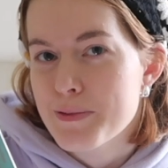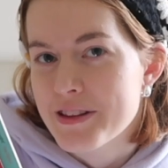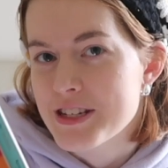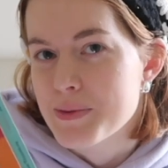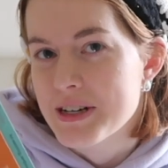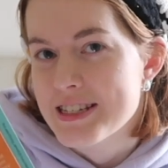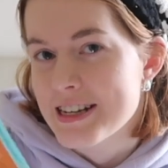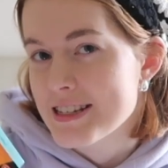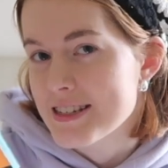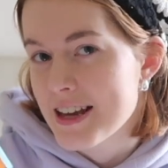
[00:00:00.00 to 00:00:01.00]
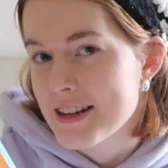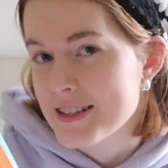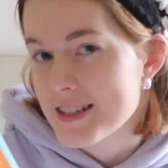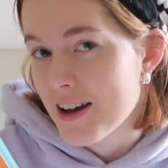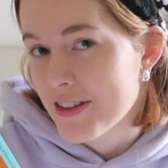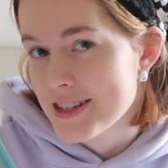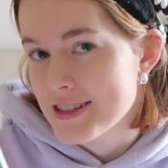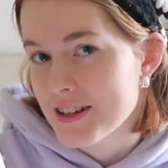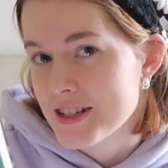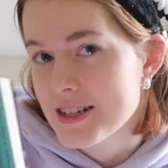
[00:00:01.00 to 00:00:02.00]
about this one is that it's set in southeast
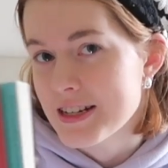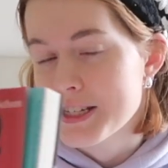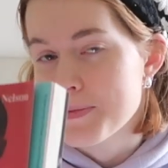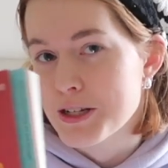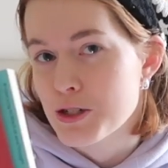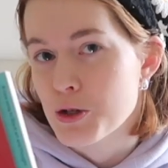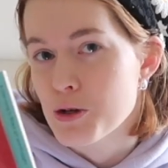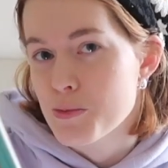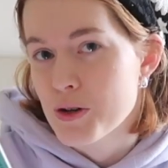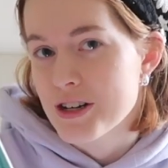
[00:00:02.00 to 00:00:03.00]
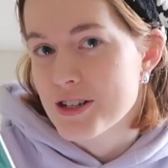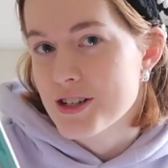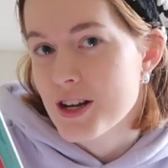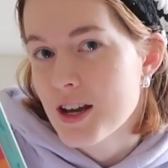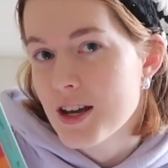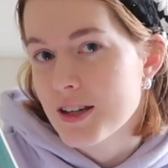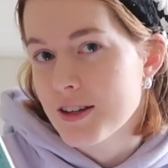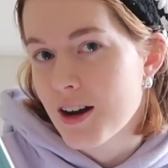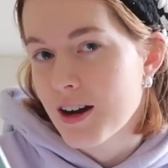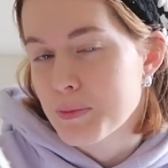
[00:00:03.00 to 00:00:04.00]
London and it's about 2 British
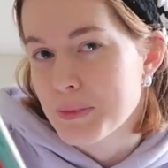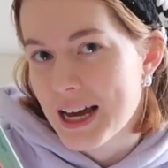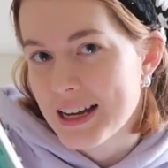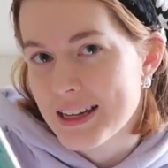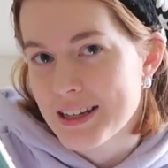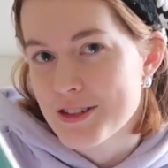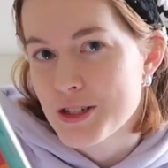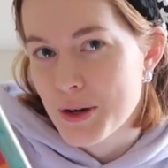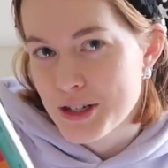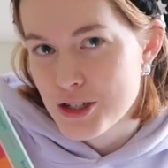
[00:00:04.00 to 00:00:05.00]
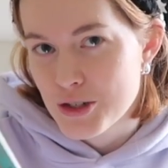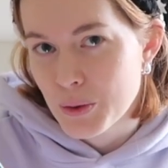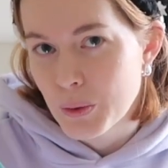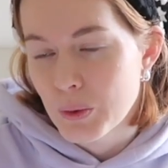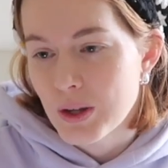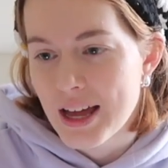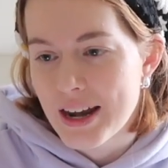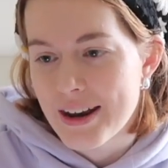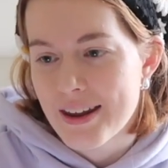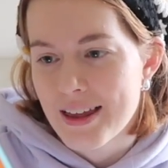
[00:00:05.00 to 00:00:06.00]
young black kids going to school
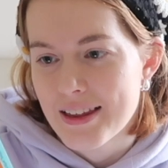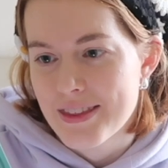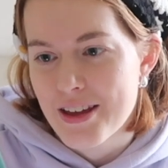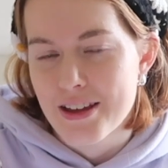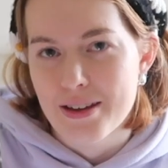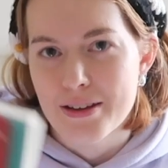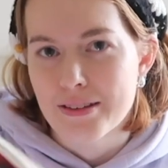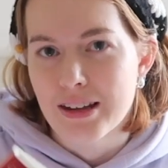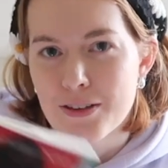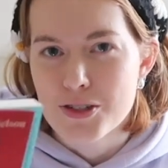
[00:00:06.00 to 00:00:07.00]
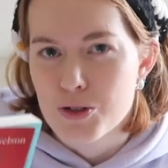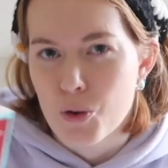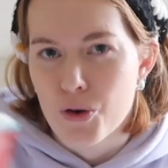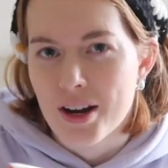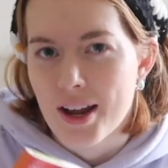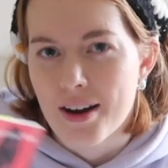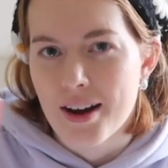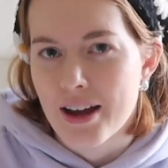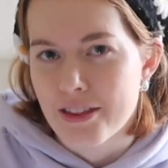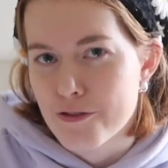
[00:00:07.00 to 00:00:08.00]
and their love story and
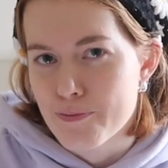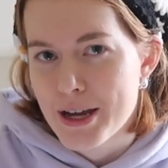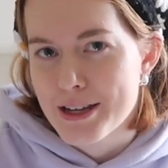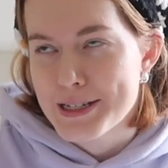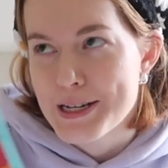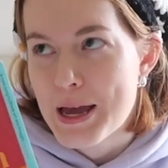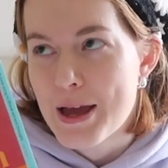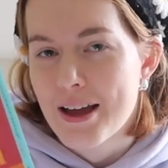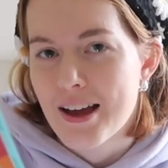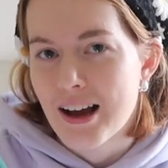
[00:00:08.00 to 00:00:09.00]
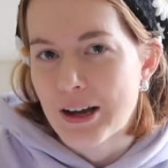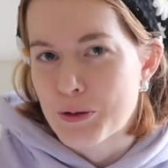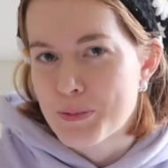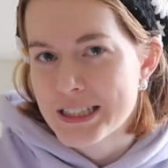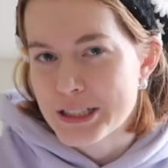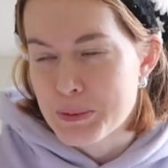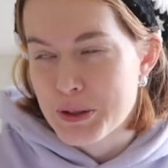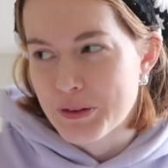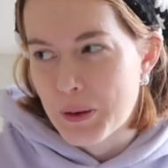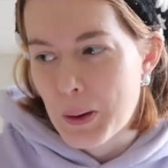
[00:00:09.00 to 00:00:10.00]
how they've met. I could be a little
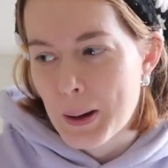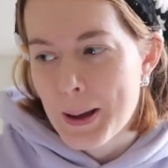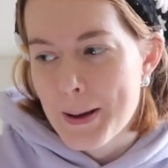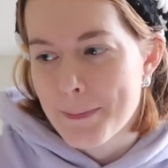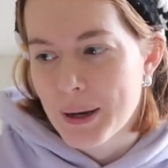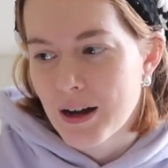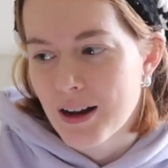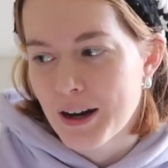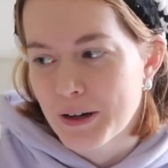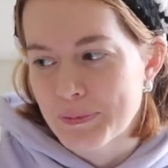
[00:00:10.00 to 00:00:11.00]
bit wrong, but